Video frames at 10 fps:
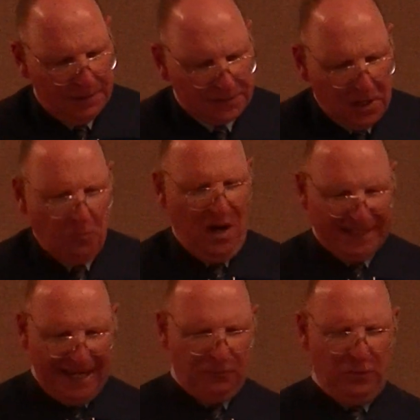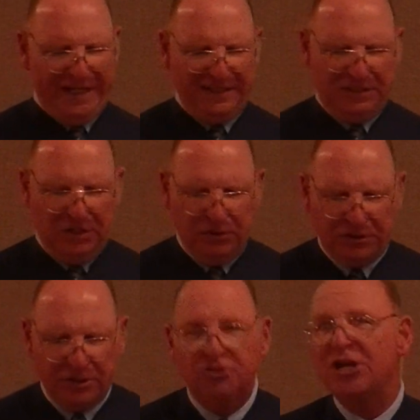So what can we do
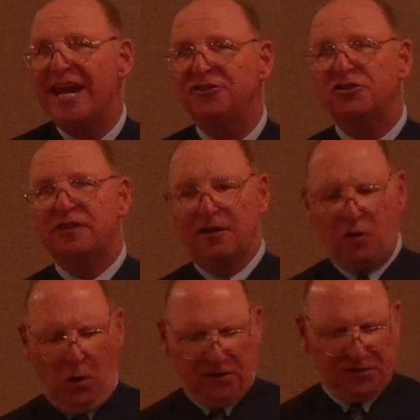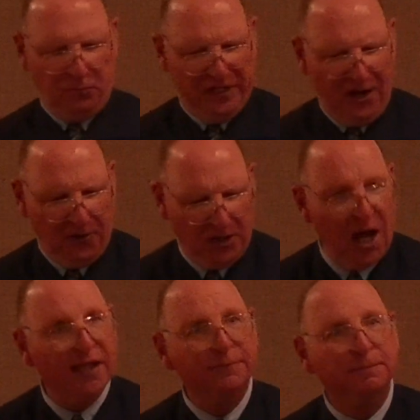to change the course we are
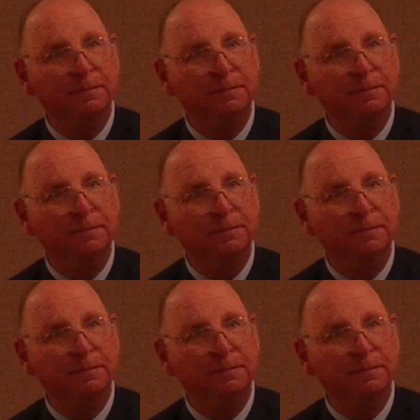on?